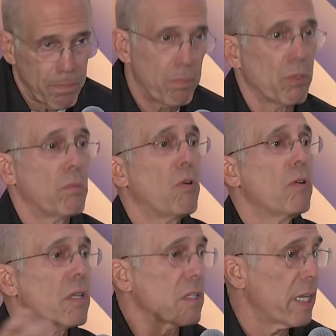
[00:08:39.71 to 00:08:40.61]
put them
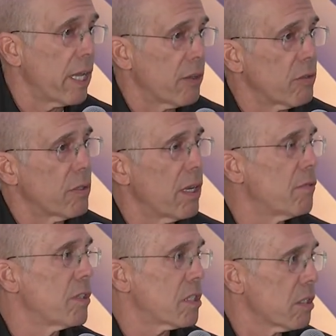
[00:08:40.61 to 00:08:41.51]
all together and
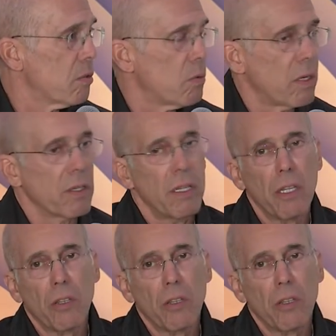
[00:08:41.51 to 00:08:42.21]
every single one